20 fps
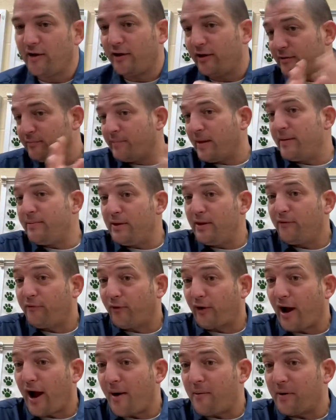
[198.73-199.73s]
maybe you
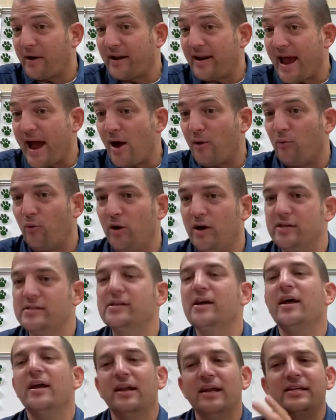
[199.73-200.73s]
forgot what a noun
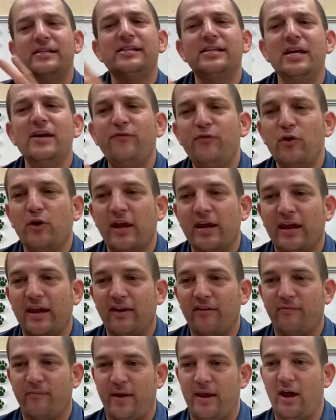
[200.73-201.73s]
was. Let's see if you can
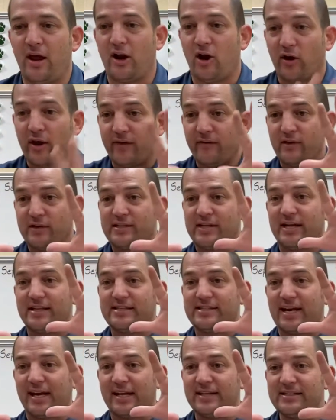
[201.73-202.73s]
give me, and I'll give you 10
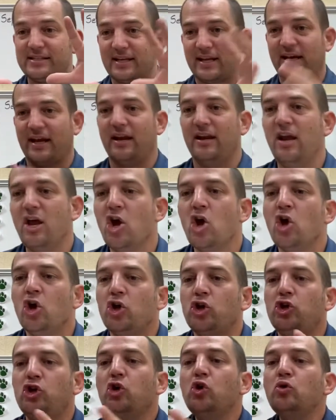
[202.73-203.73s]
seconds again.
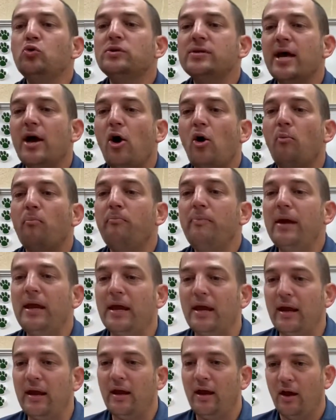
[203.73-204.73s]
You tell
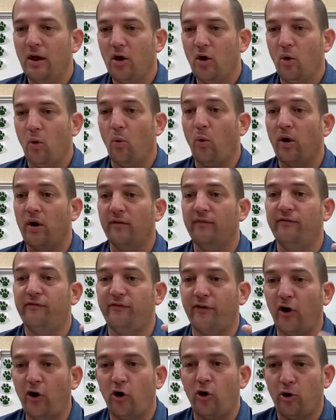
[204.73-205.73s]
me what a
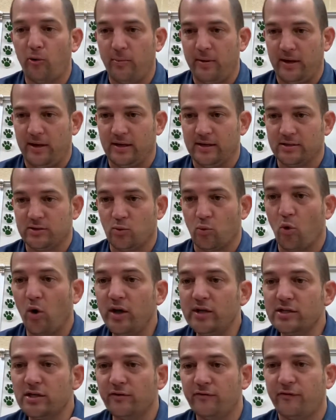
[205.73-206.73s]
verb is. What
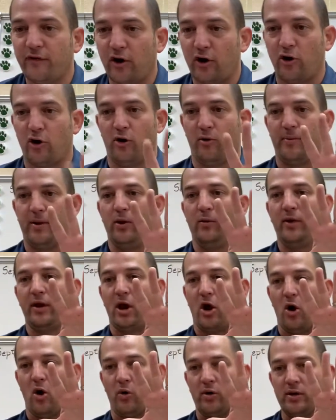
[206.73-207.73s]
is a verb? Here we go.